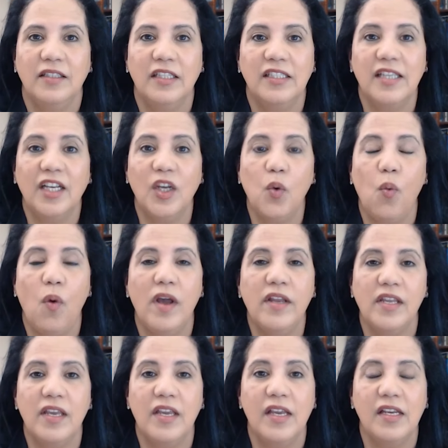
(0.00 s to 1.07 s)
The second one
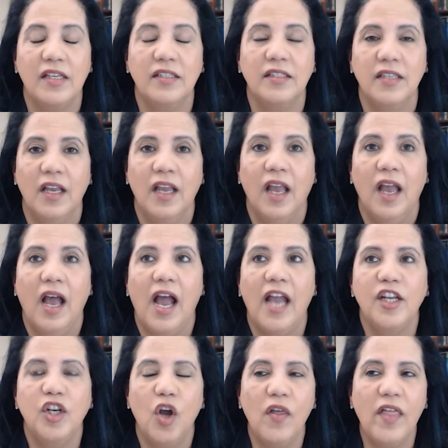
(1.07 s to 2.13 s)
is I
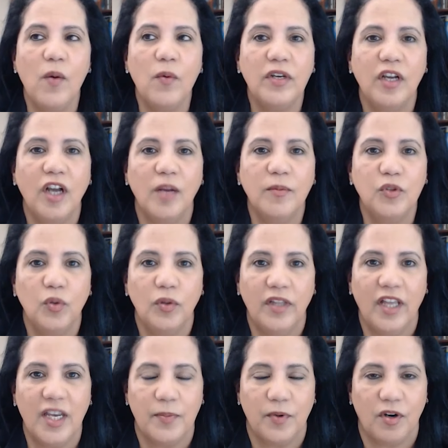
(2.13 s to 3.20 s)
know that when it comes to
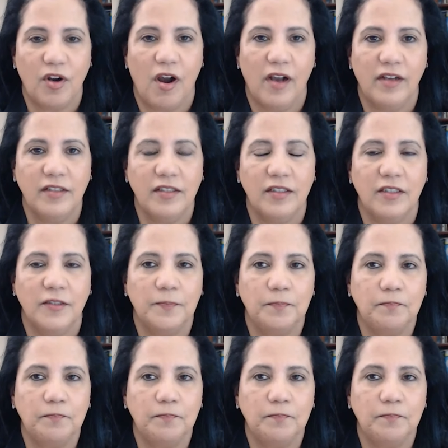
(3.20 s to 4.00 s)
labor cost,